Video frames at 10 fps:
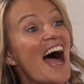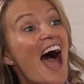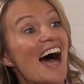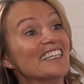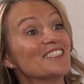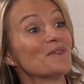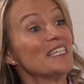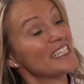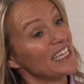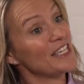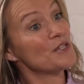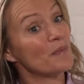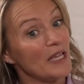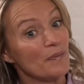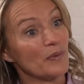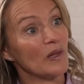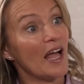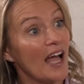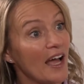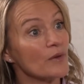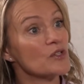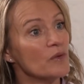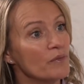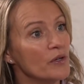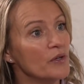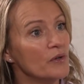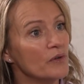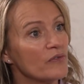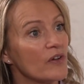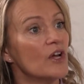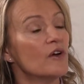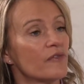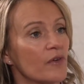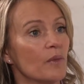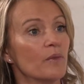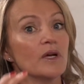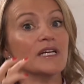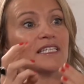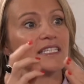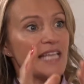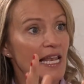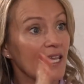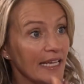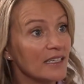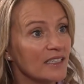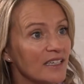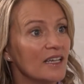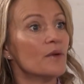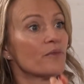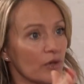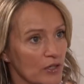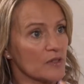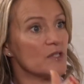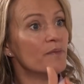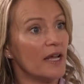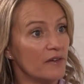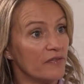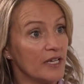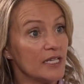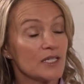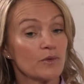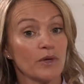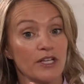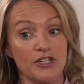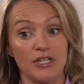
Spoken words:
And we teach people how to move from selling products and benefits, which